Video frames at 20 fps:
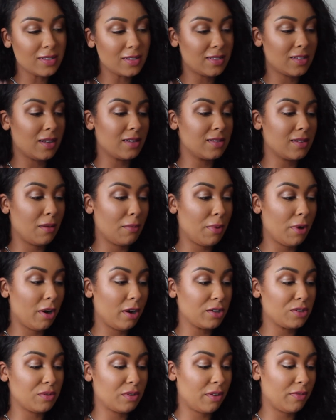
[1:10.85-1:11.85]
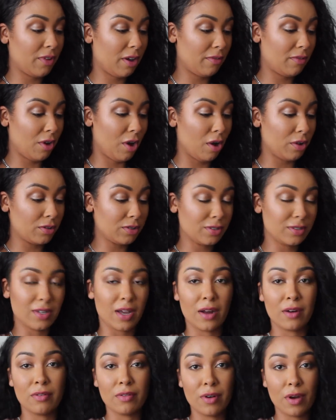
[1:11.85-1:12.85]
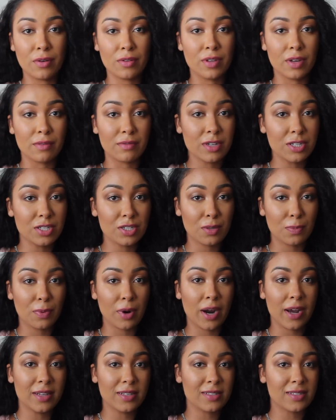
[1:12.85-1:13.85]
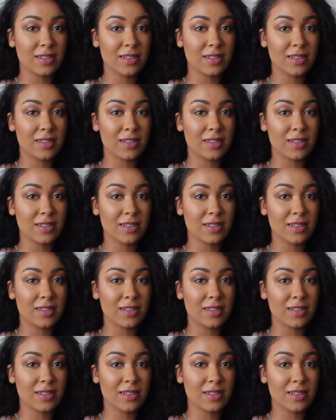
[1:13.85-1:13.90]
It says compare at $25. I don't know the original price.